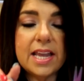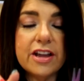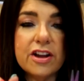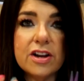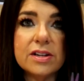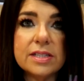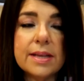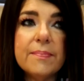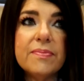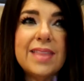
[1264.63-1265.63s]

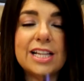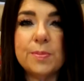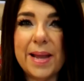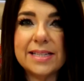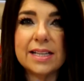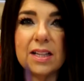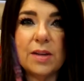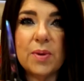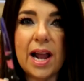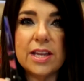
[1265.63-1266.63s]
ears, that's
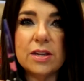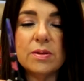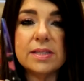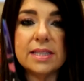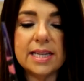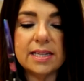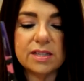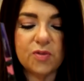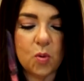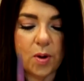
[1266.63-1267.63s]
basically what I use
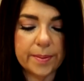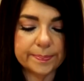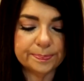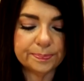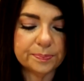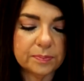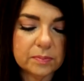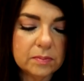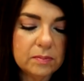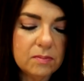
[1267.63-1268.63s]
these for.
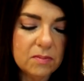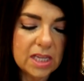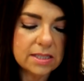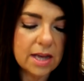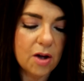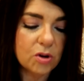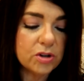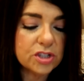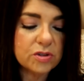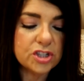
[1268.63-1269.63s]
So
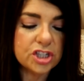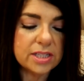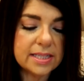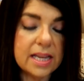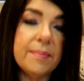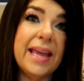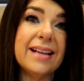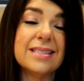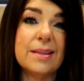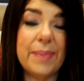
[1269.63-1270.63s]
Chris Christensen
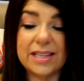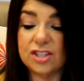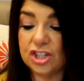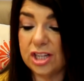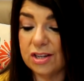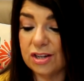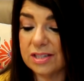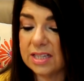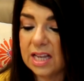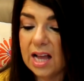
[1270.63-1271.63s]
makes the best
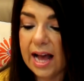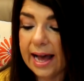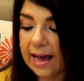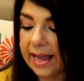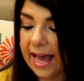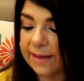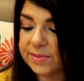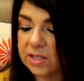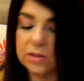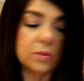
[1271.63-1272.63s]
shears. I
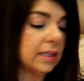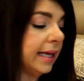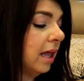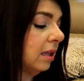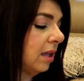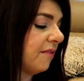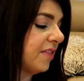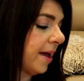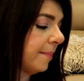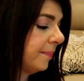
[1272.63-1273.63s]
absolutely love
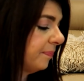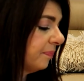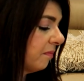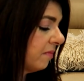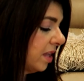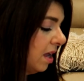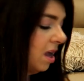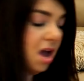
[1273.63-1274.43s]
them.